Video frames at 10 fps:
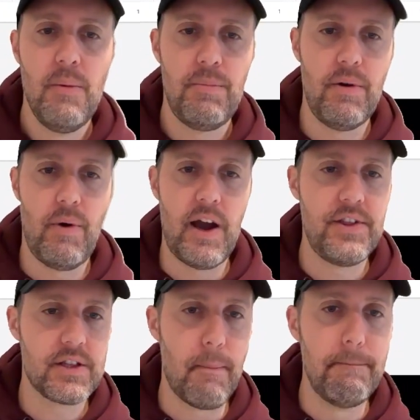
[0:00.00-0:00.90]
But I
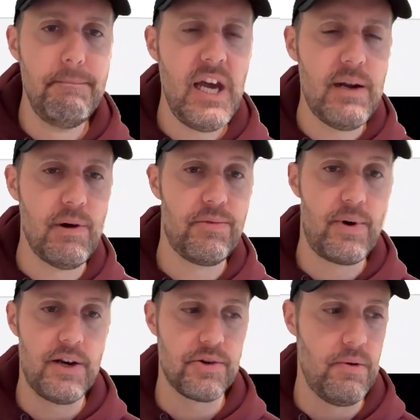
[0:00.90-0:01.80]
think the minimum
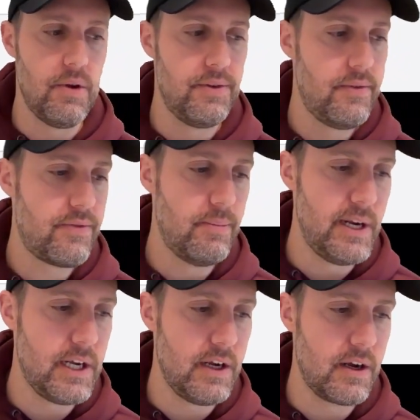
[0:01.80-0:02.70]
threshold for
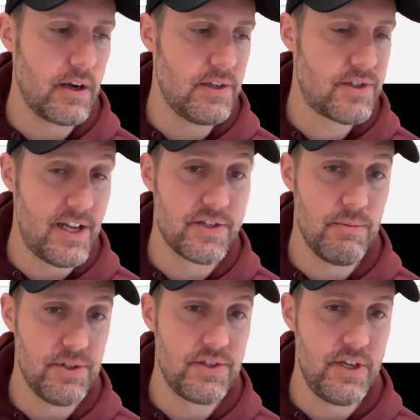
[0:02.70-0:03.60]
making a
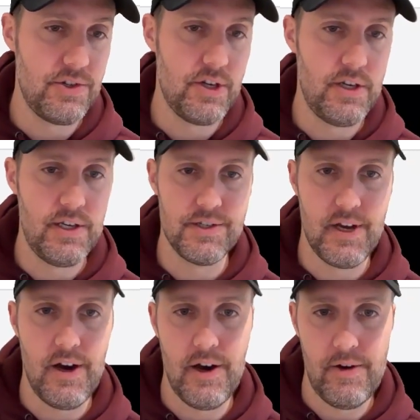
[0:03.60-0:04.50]
sensible decision is
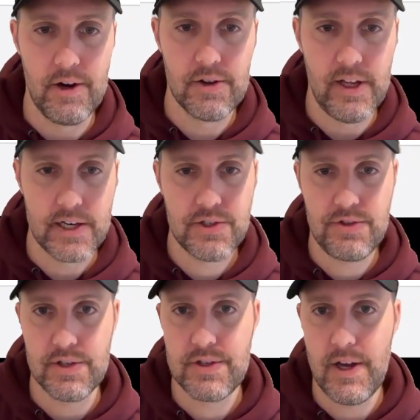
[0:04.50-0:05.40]
100 clicks,
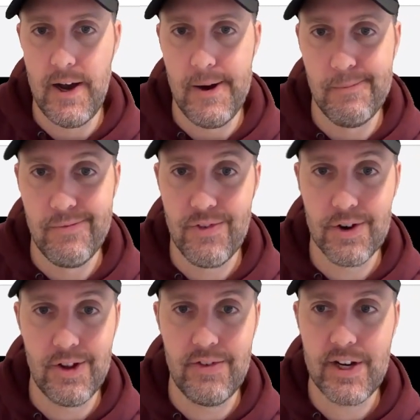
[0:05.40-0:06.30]
just for
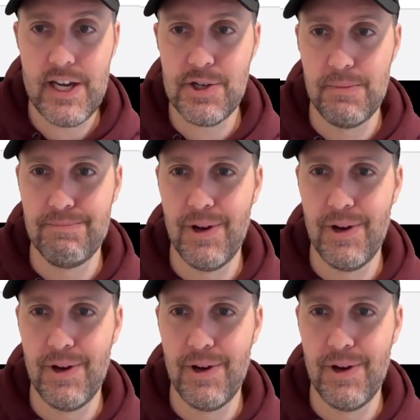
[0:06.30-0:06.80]
clarification.